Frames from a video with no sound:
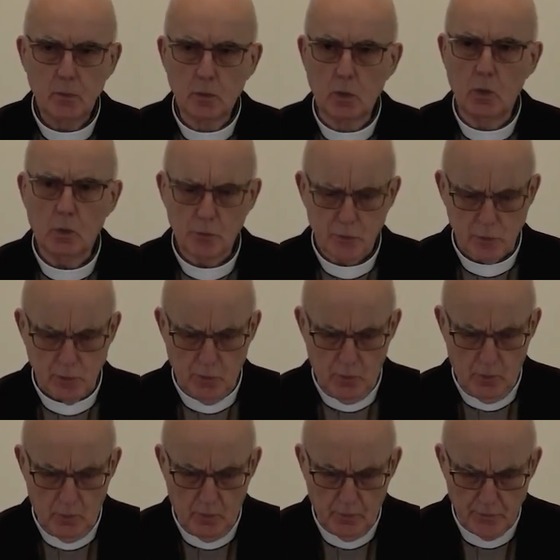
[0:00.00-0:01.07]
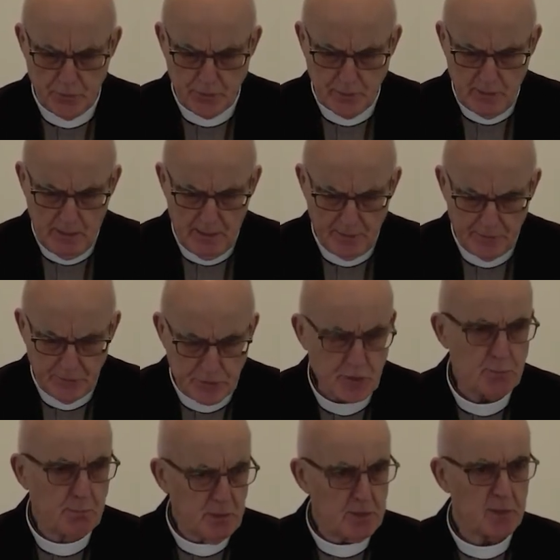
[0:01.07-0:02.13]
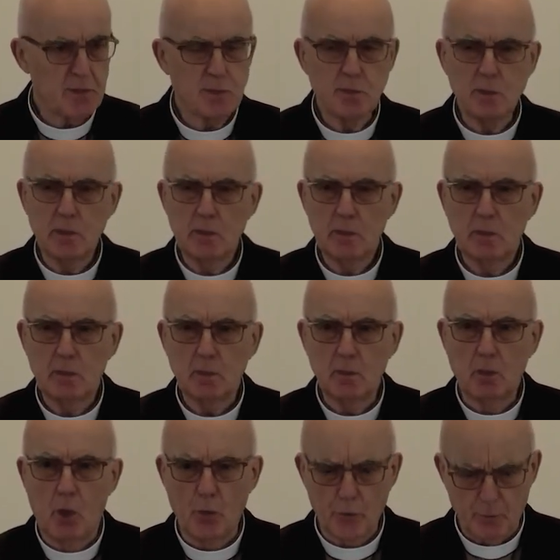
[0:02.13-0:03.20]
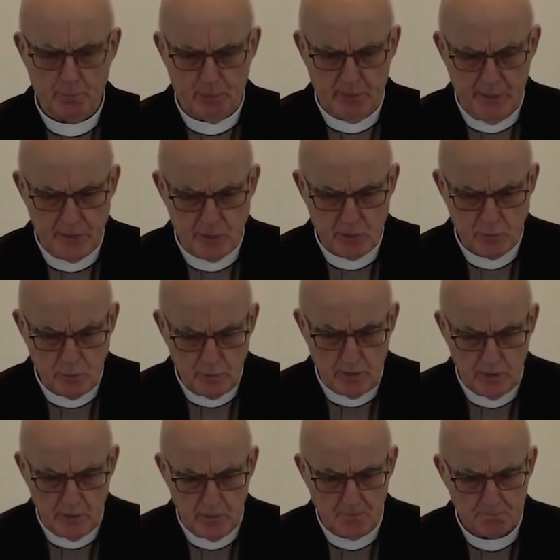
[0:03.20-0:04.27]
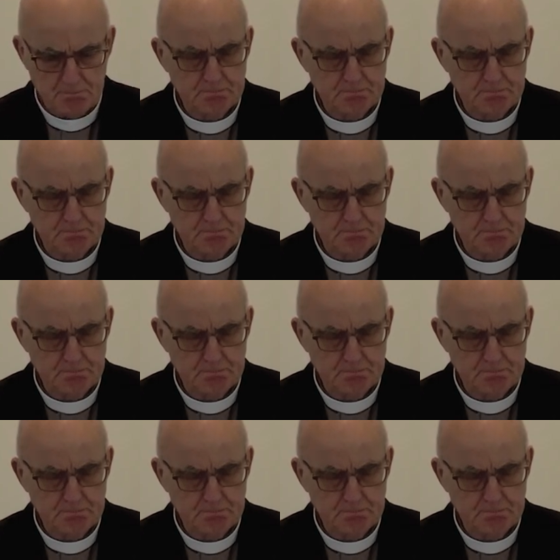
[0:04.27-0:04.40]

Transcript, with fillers: God's laws are dismissed or replaced today,